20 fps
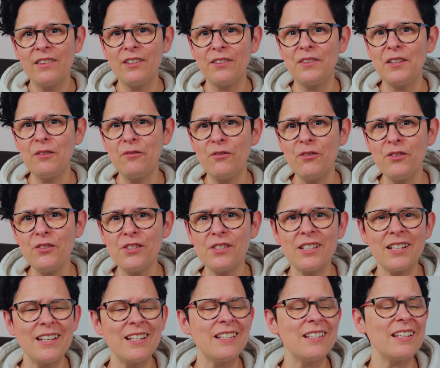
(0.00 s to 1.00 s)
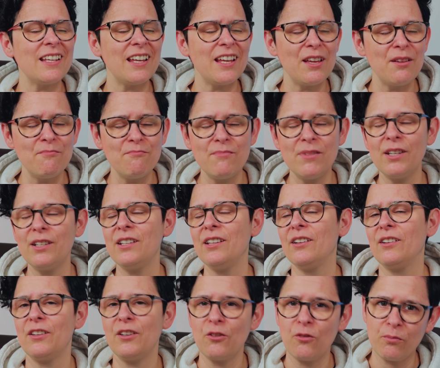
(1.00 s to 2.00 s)
The difference is
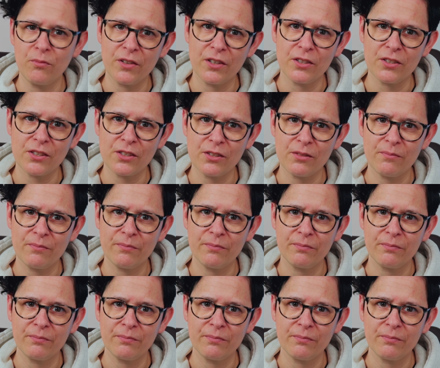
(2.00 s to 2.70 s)
immediately obvious.